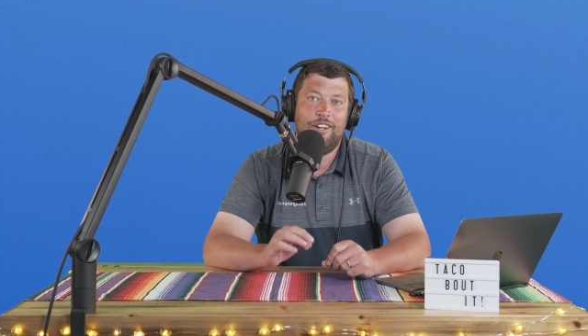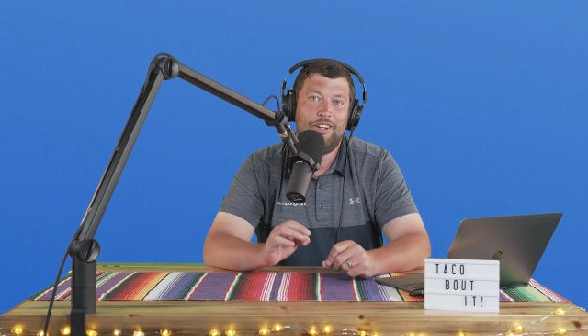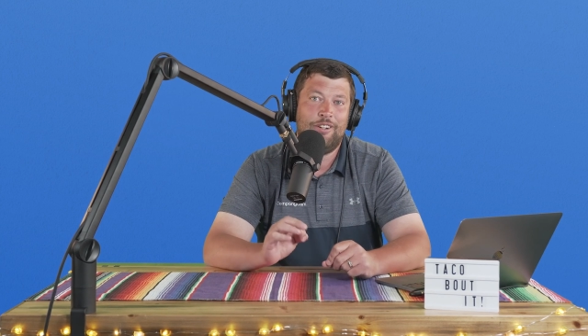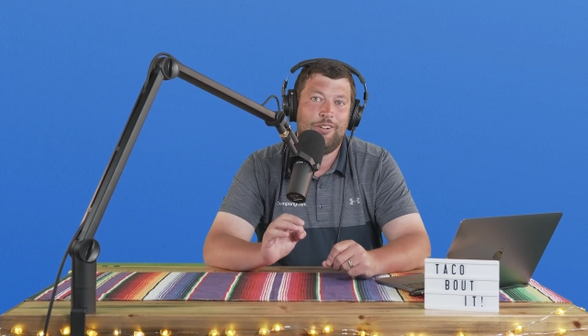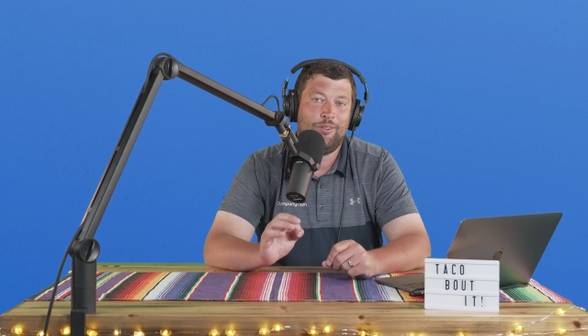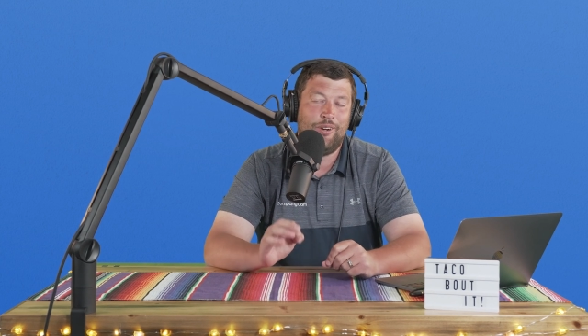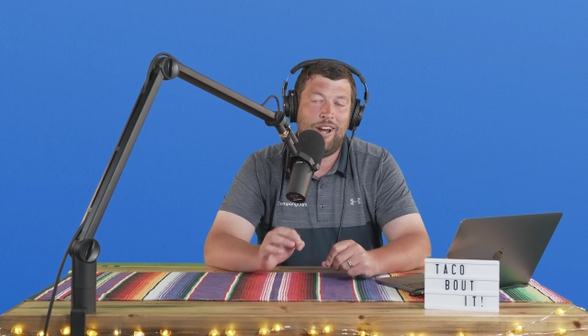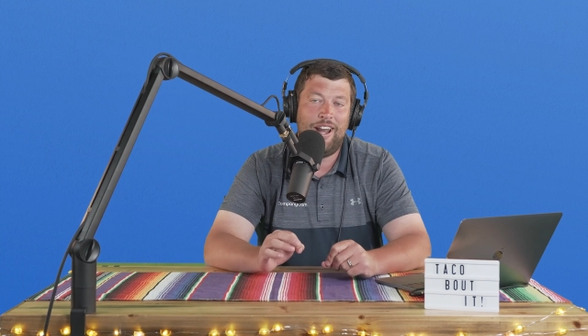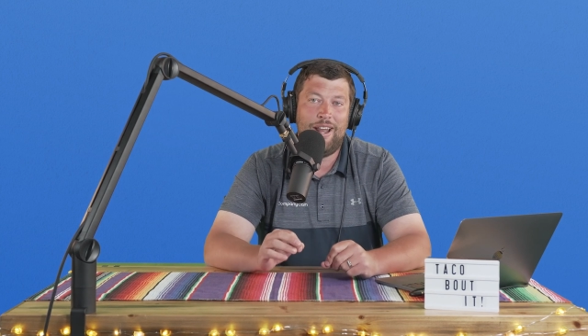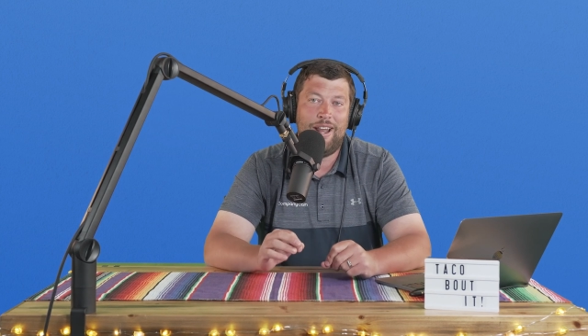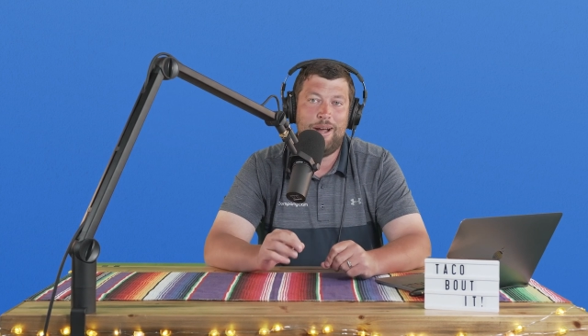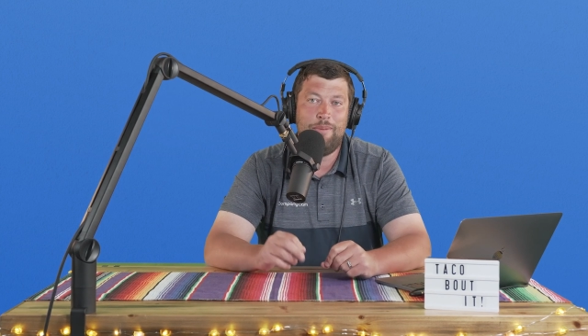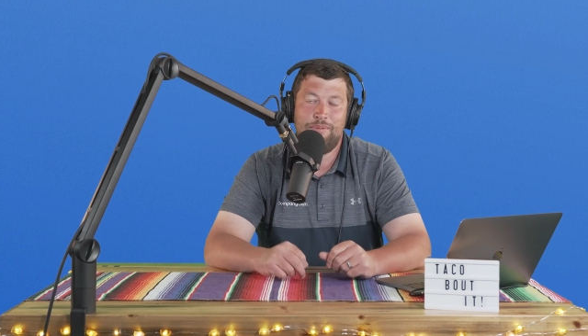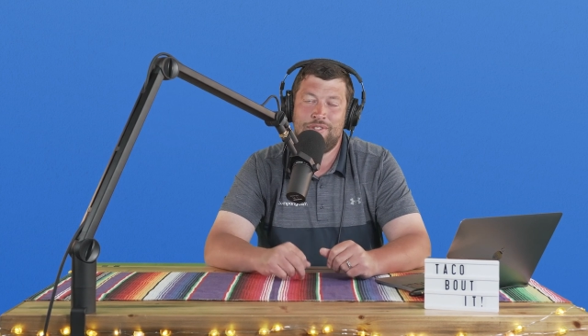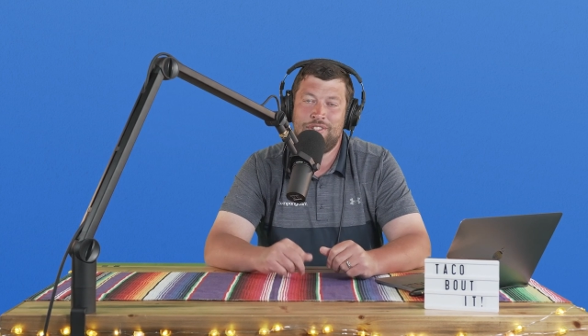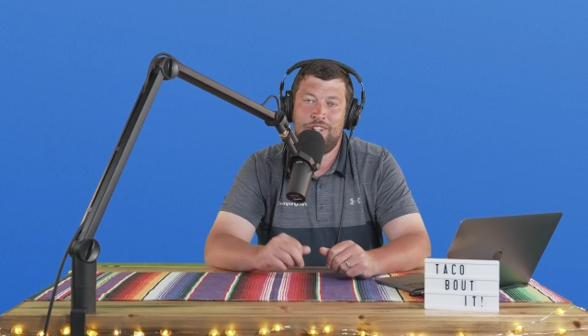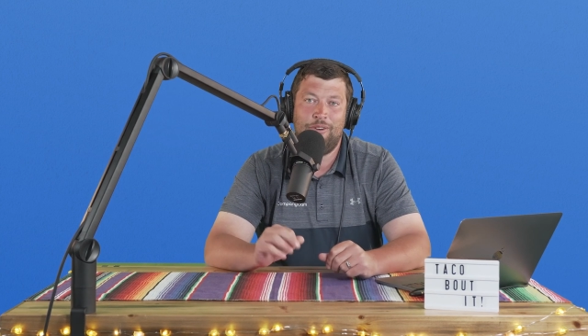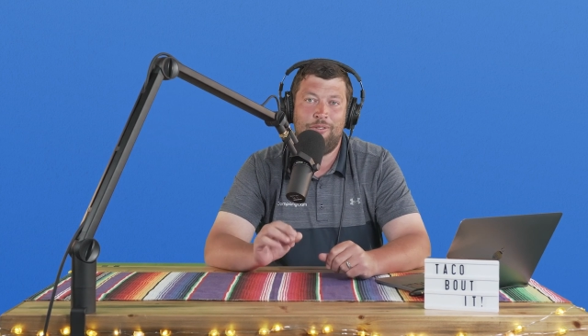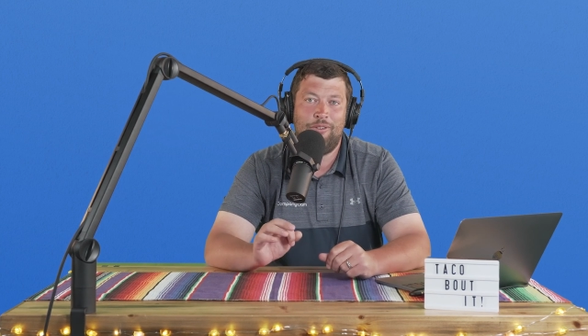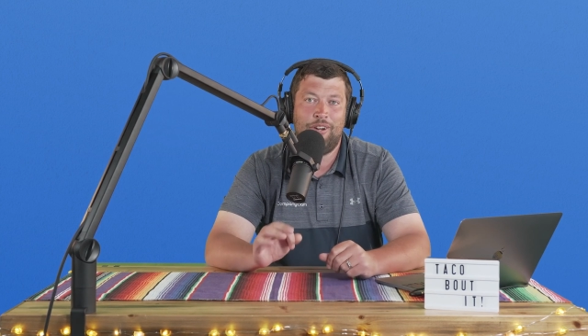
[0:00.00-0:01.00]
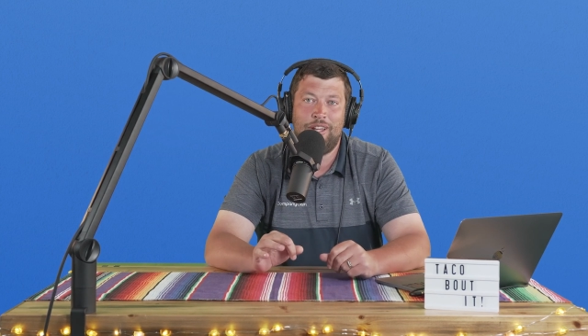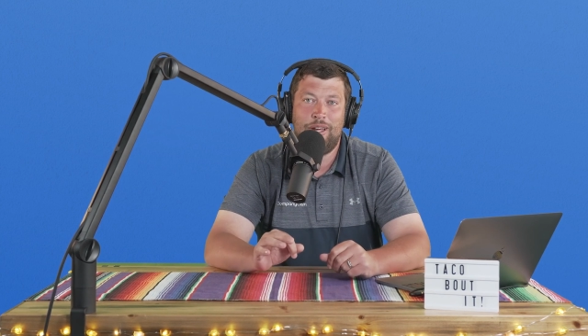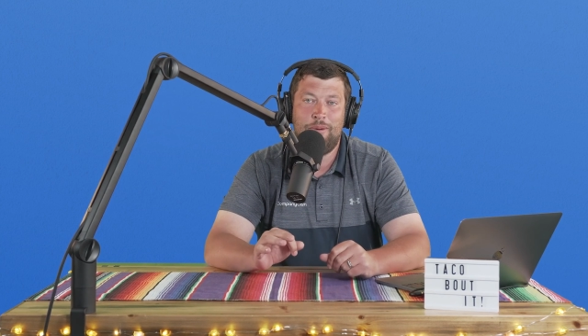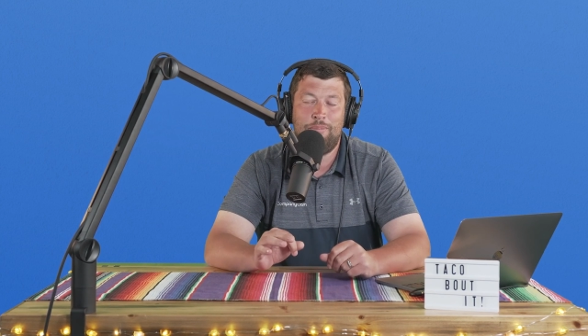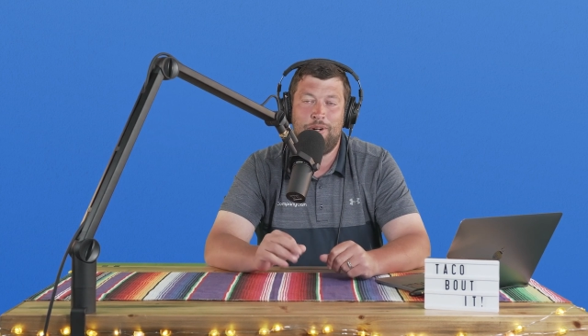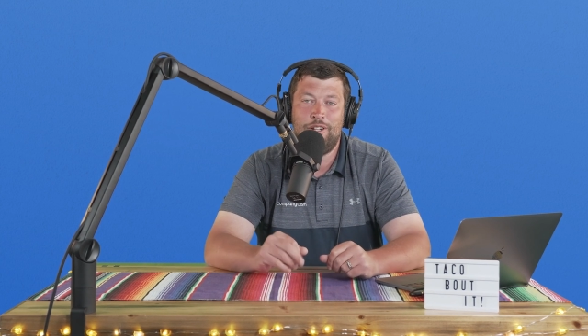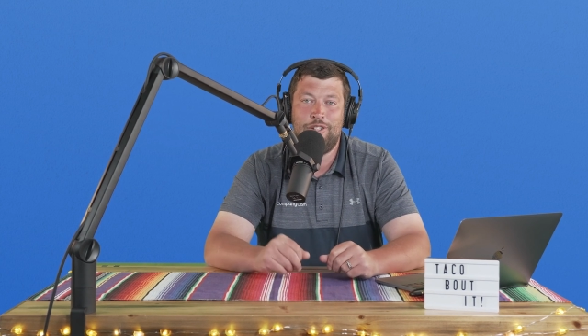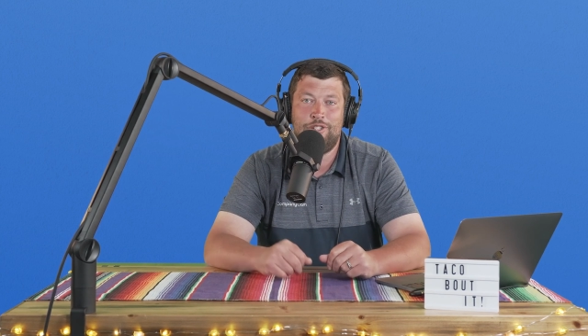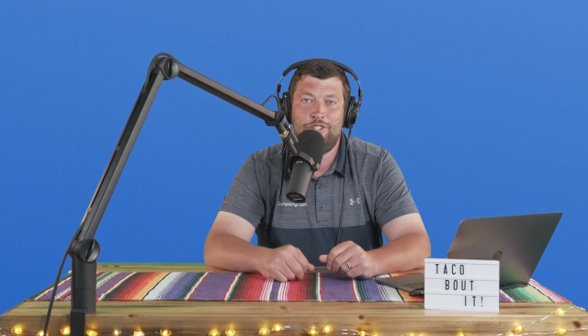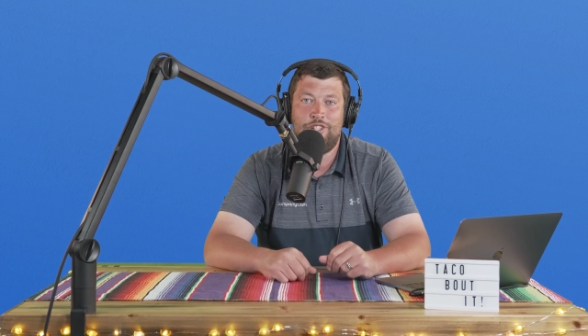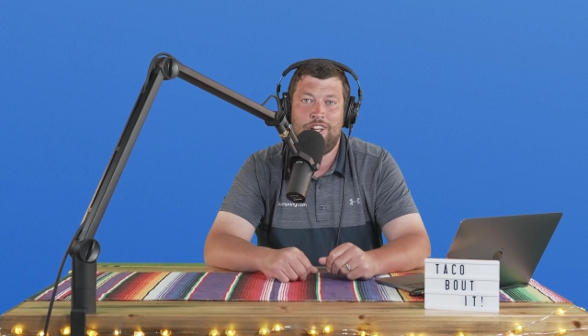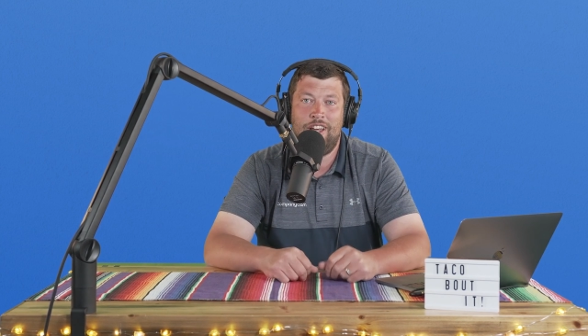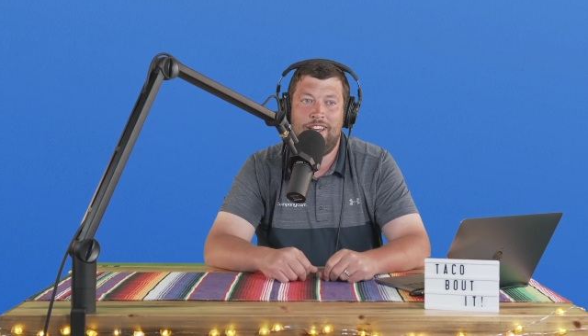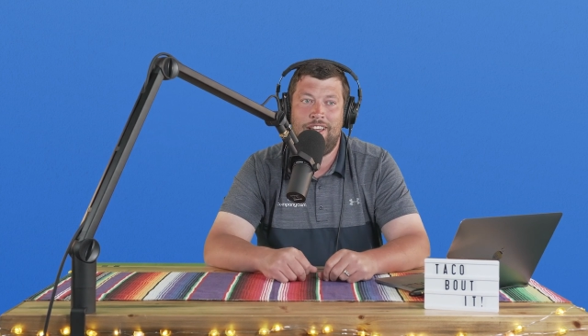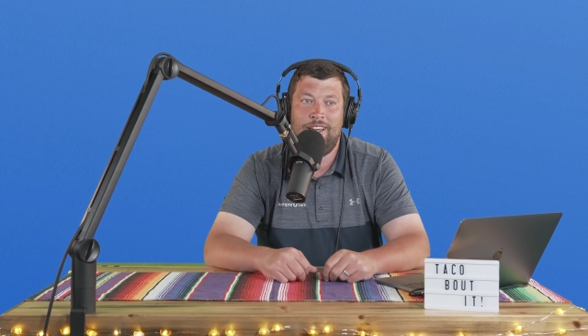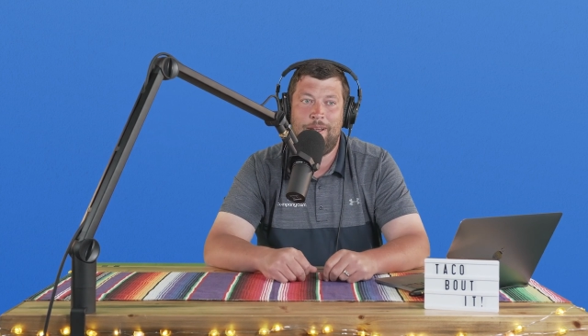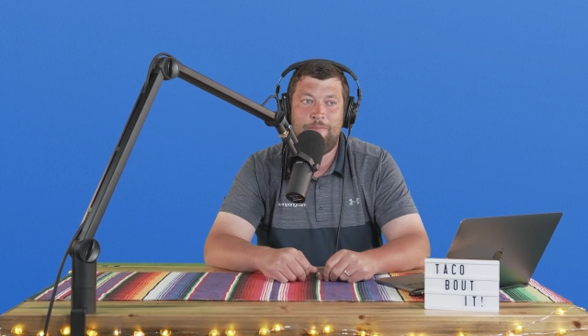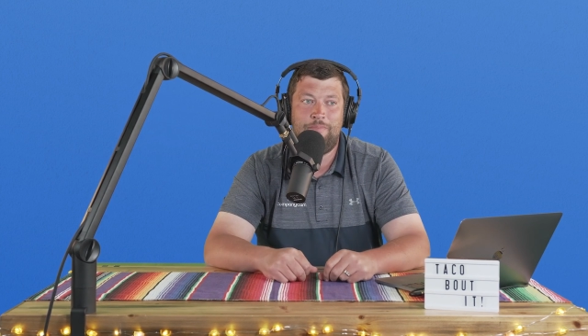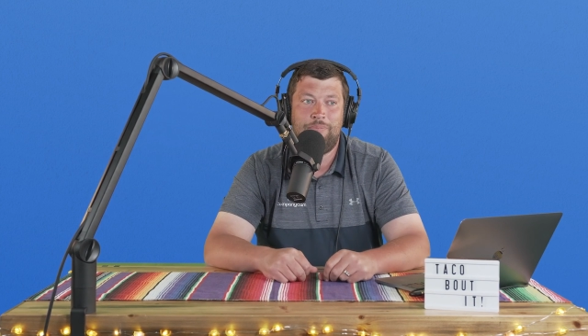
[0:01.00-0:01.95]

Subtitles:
Great episode. Really appreciate it.